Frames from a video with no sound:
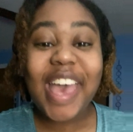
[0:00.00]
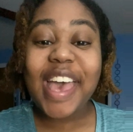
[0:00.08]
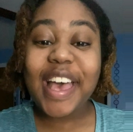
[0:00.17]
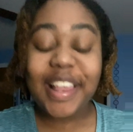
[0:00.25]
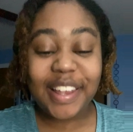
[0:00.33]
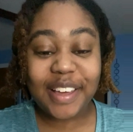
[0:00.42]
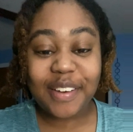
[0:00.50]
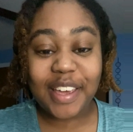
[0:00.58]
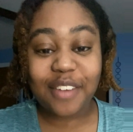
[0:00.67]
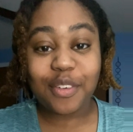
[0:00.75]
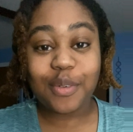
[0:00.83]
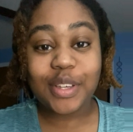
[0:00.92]
Hello,
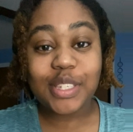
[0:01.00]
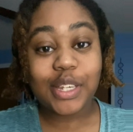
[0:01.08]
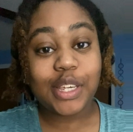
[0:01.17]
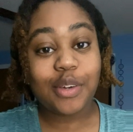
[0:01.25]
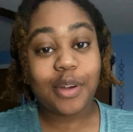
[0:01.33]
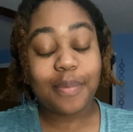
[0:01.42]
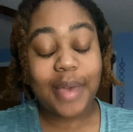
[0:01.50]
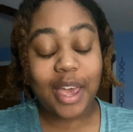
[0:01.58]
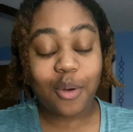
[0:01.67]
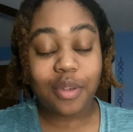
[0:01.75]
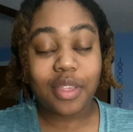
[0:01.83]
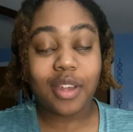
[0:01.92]
everyone. So, you are
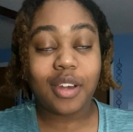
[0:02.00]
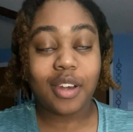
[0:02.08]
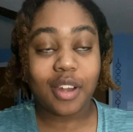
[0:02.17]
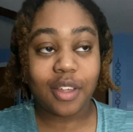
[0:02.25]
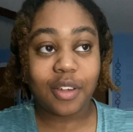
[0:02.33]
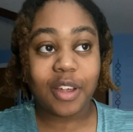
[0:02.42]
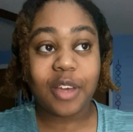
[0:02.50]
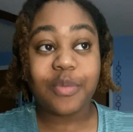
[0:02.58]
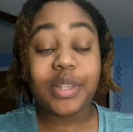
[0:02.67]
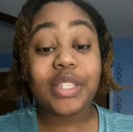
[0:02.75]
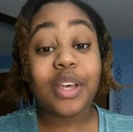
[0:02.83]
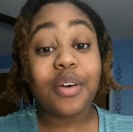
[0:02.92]
back with another
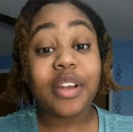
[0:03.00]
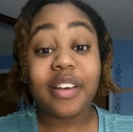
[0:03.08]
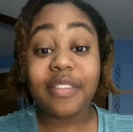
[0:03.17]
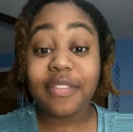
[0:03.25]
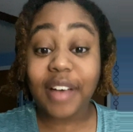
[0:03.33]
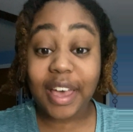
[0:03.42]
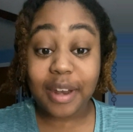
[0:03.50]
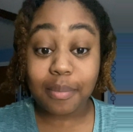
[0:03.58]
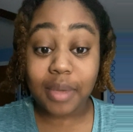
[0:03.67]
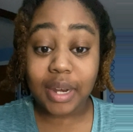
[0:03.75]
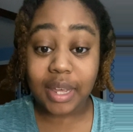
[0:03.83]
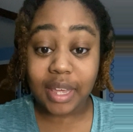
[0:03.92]
episode of
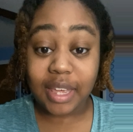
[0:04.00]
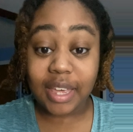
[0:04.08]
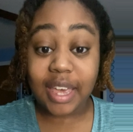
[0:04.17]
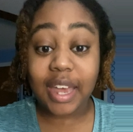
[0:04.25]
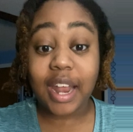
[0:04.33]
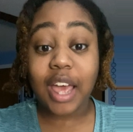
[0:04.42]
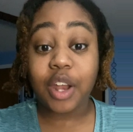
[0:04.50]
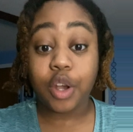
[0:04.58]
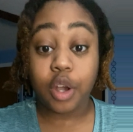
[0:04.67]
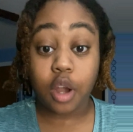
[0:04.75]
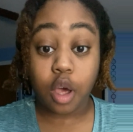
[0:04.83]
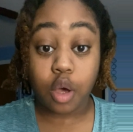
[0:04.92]
Vitamin E, and I
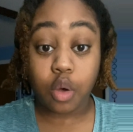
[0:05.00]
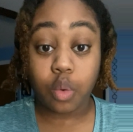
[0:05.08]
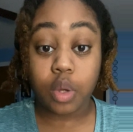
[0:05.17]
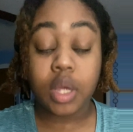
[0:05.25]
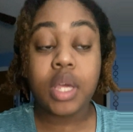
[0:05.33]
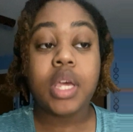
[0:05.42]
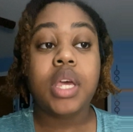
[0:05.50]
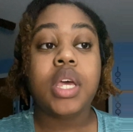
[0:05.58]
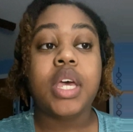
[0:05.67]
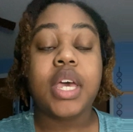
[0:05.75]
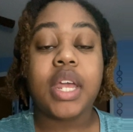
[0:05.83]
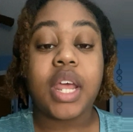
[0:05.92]
know
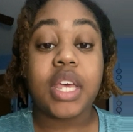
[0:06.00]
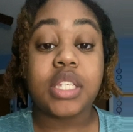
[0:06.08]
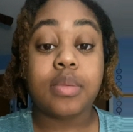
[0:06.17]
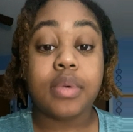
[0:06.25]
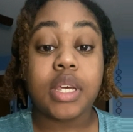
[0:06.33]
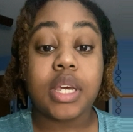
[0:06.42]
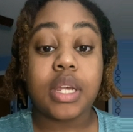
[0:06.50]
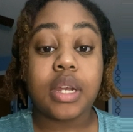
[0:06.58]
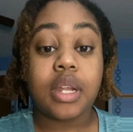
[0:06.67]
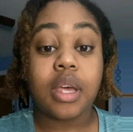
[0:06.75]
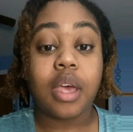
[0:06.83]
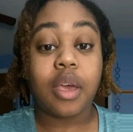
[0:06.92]
it has
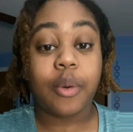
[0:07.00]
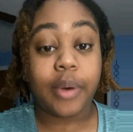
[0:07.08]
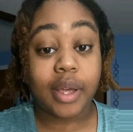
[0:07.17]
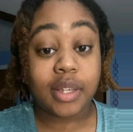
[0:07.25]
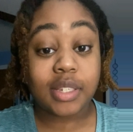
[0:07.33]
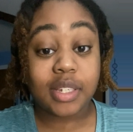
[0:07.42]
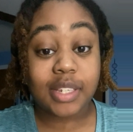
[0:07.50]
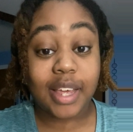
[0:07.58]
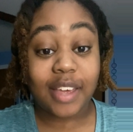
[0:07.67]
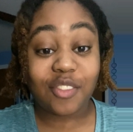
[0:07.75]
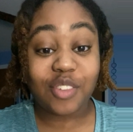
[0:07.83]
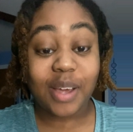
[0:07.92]
been a while since I
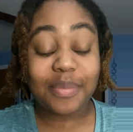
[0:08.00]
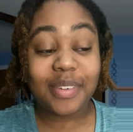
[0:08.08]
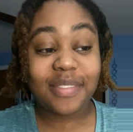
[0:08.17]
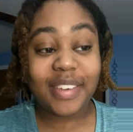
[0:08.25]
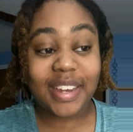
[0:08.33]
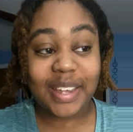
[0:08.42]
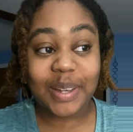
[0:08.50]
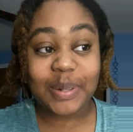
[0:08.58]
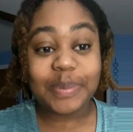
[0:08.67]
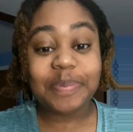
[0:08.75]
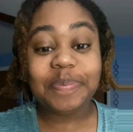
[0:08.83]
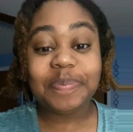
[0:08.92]
have dropped a video.